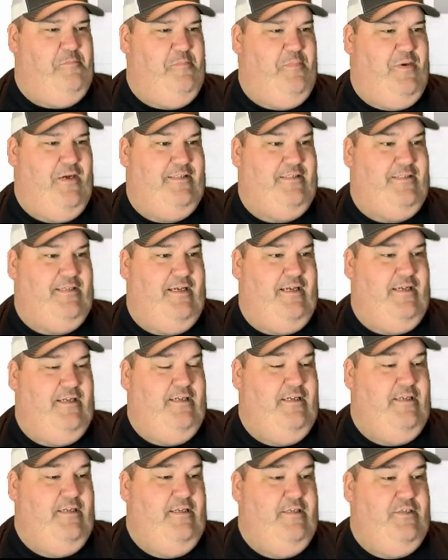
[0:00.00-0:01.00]
but uh,
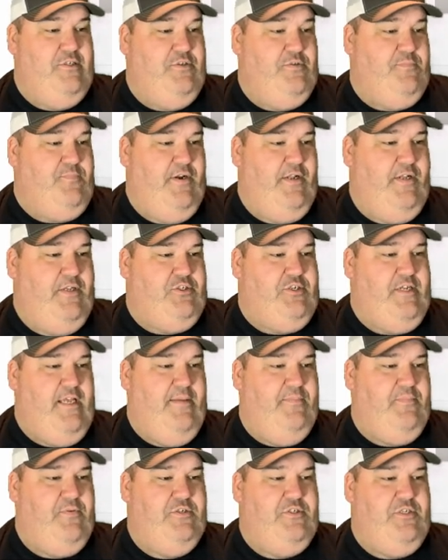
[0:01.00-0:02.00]
she was in pretty good
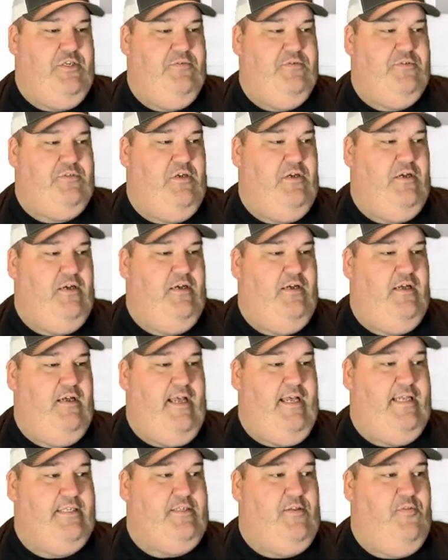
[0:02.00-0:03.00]
shape. She was uh,
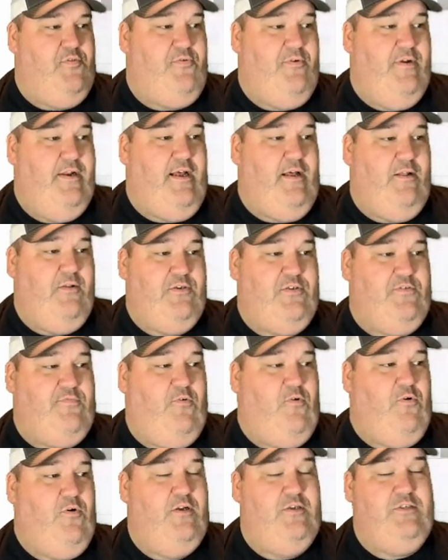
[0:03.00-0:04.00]
asking $3
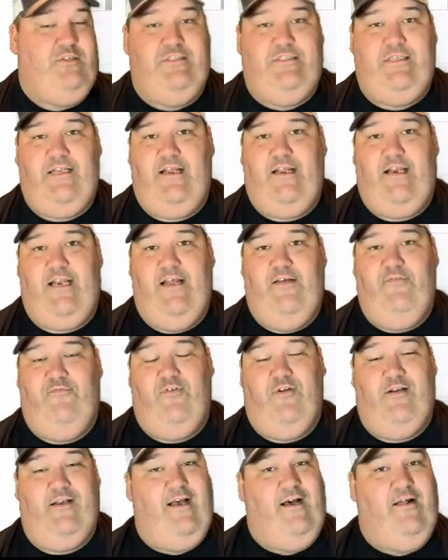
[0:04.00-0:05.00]
for it. She said I could have
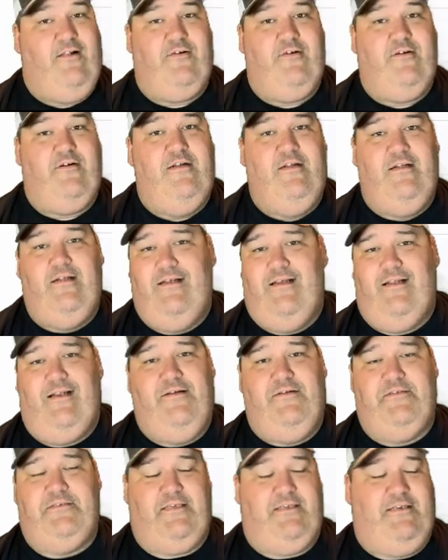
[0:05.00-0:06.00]
for a dollar.
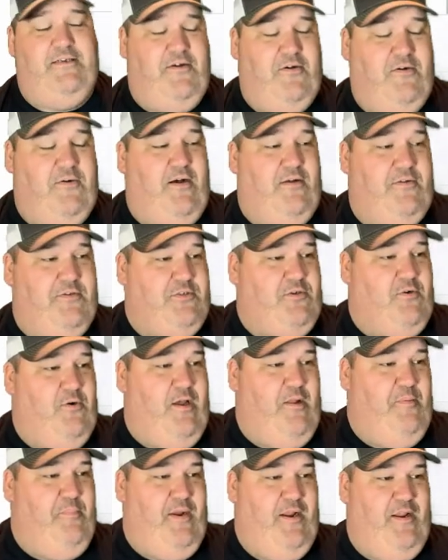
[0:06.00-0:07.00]
I was like, no, I'll just go
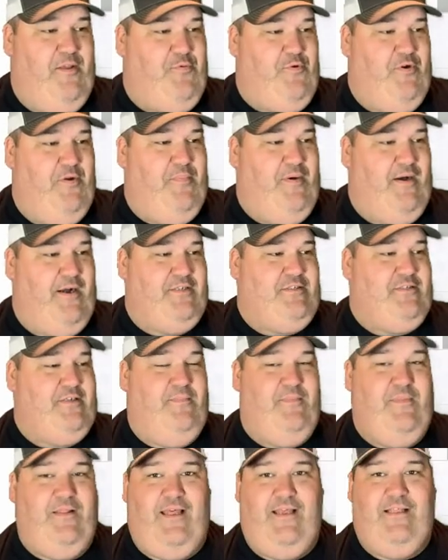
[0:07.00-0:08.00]
ahead and pay three bucks.
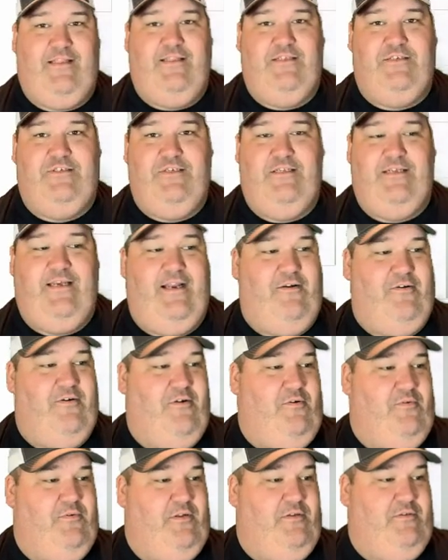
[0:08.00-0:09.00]
I'm like that she had her
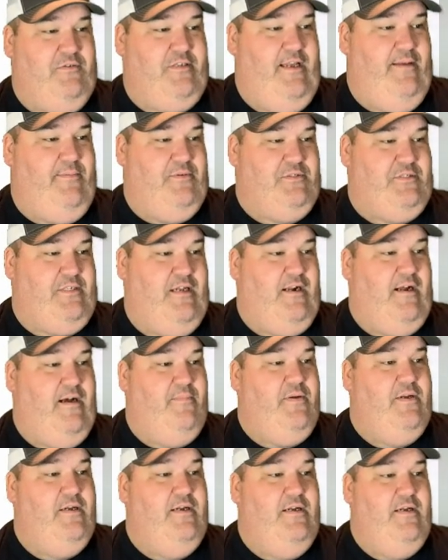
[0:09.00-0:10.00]
own little table set
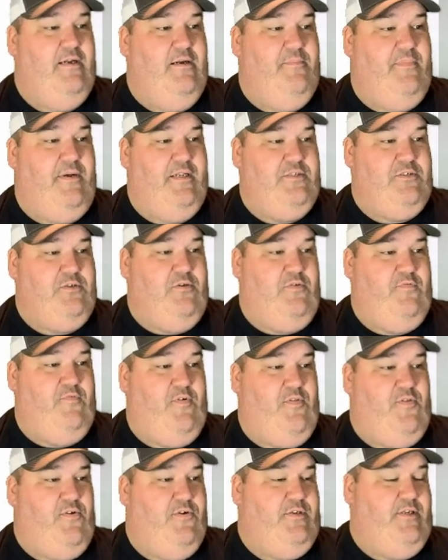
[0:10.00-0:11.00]
up, but it sold
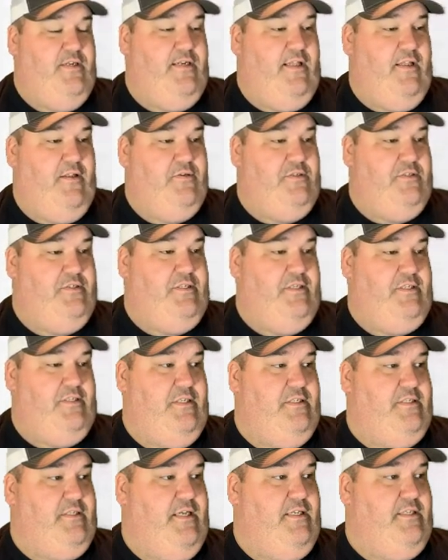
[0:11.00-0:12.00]
for
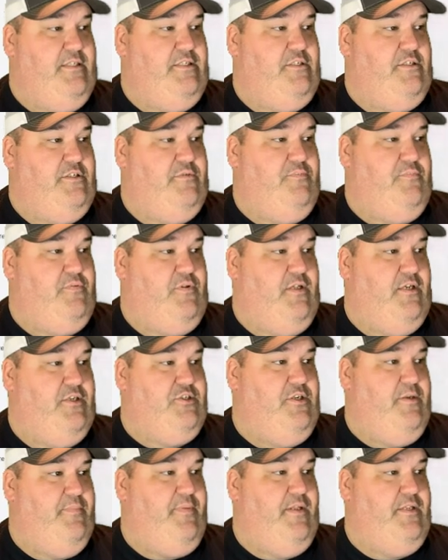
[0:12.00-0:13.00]
$13.60 plus
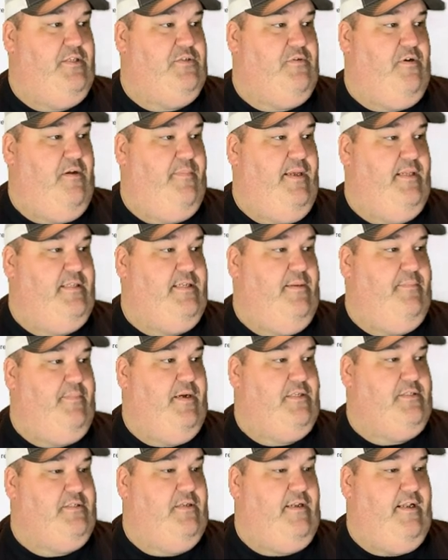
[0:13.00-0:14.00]
shipping. So I made 10
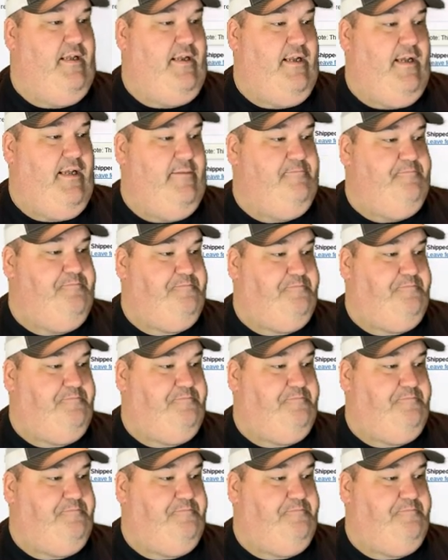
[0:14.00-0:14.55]
bucks on that guy,